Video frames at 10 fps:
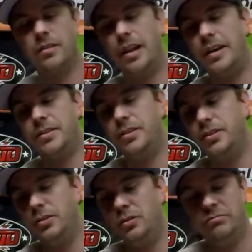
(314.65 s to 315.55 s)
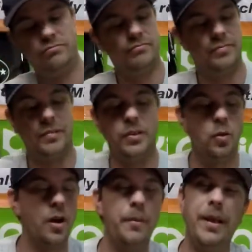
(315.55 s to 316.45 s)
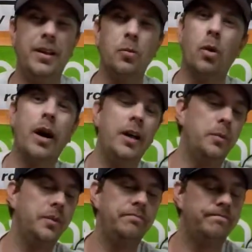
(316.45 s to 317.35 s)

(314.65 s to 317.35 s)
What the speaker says: class 2, you want to make it wide with